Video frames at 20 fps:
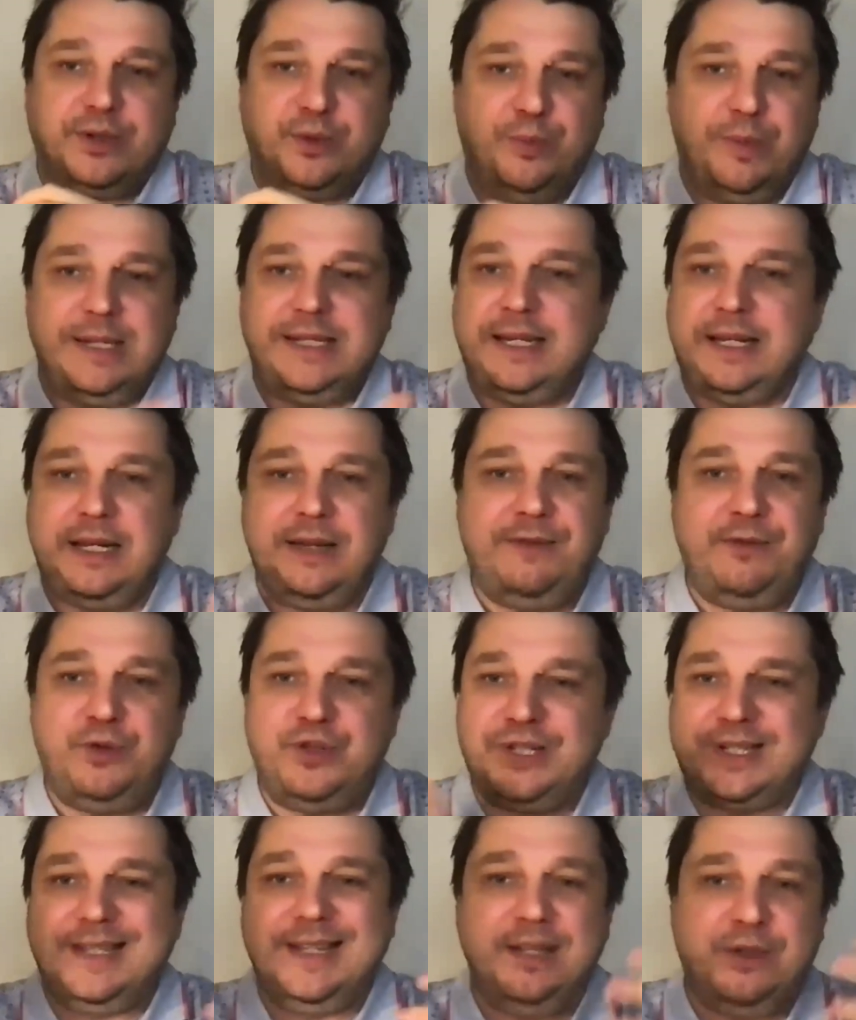So basically, if you
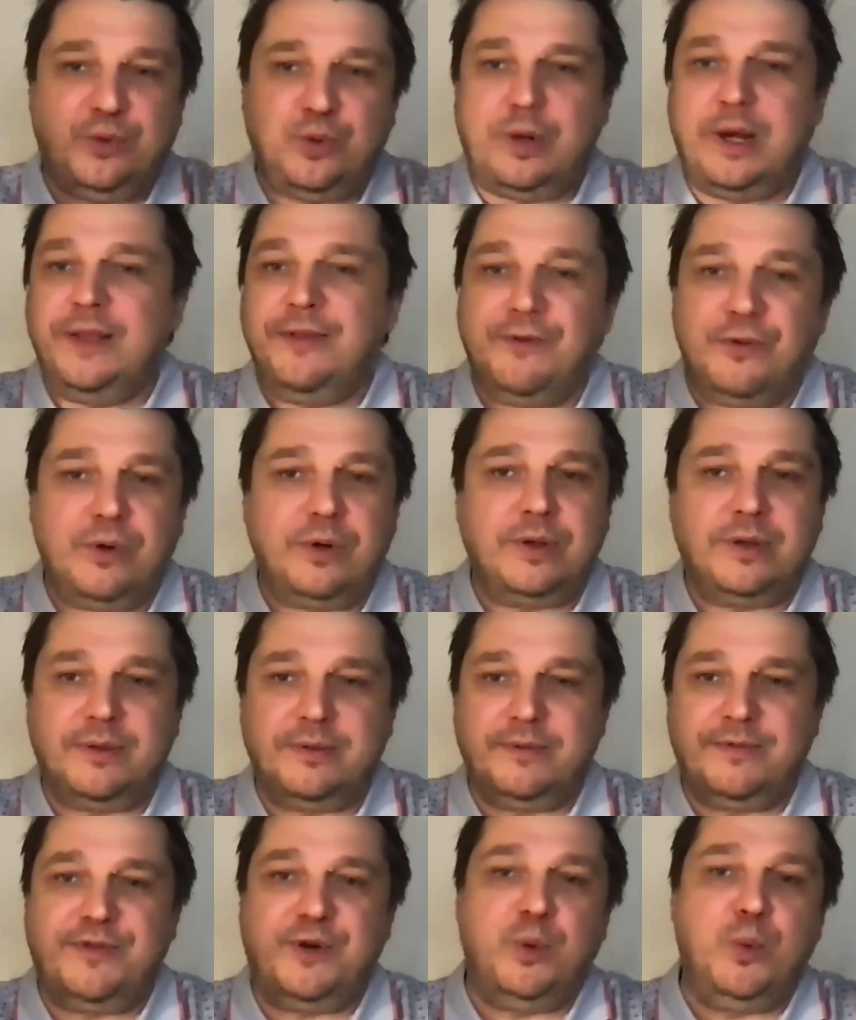just need to convert
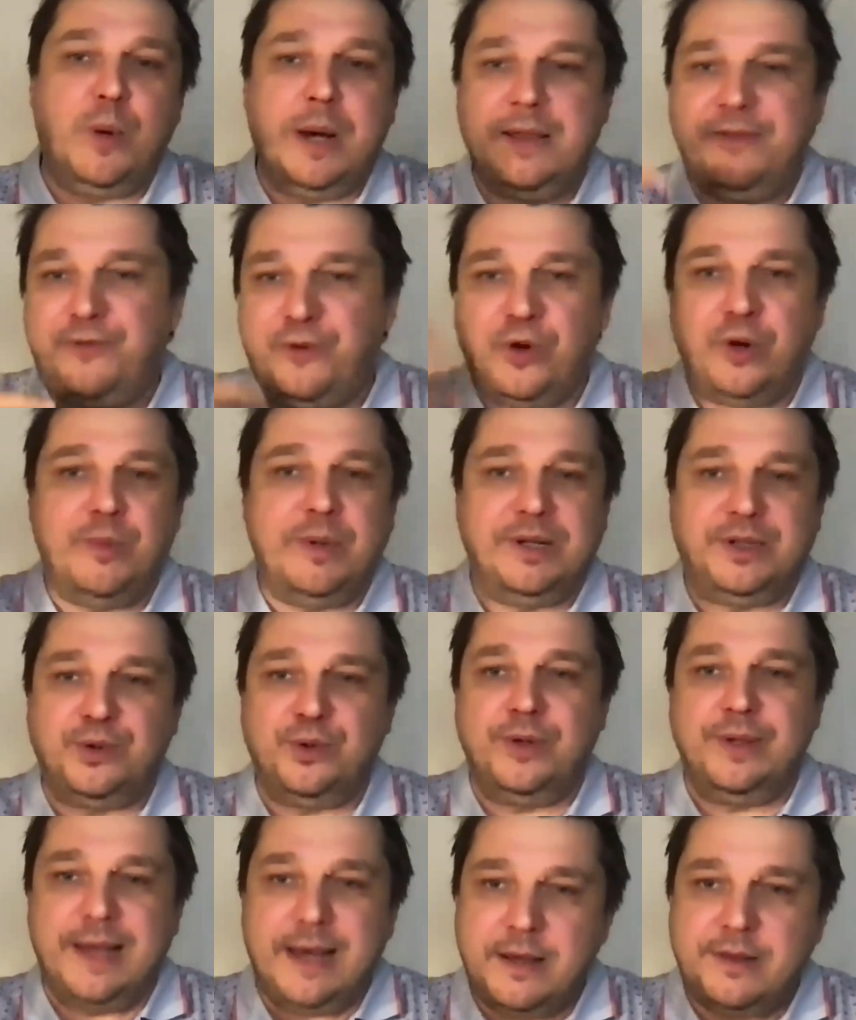from one format
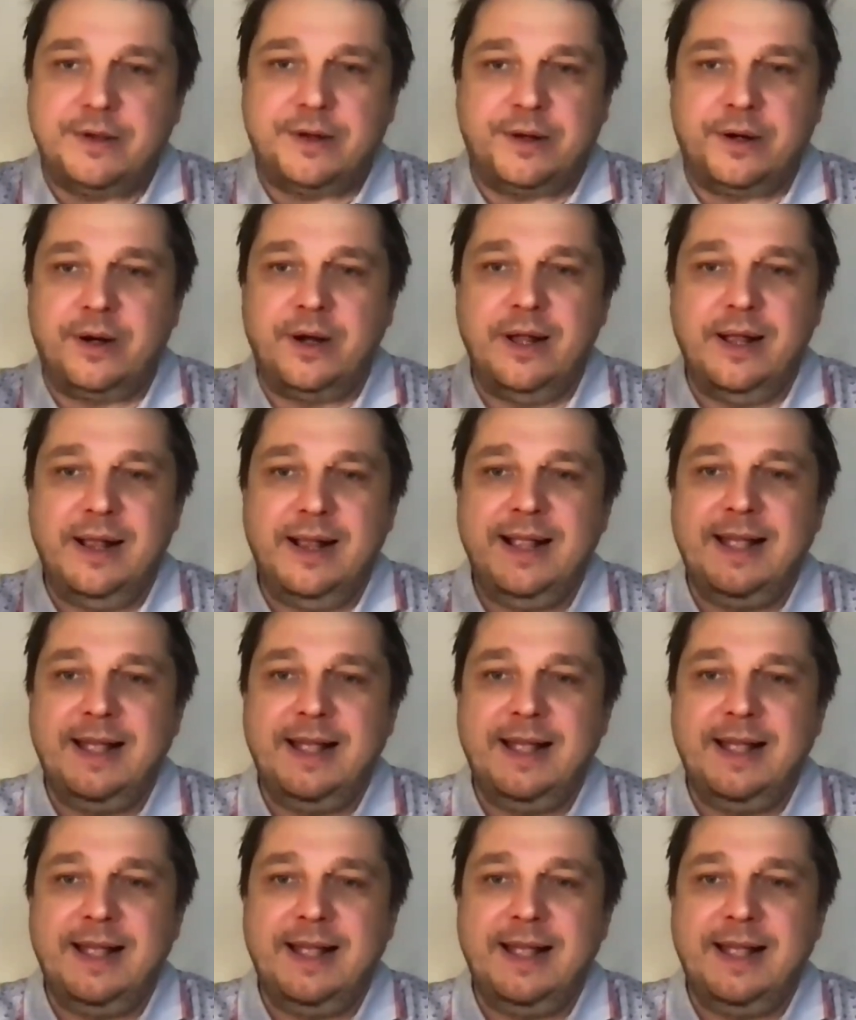to another,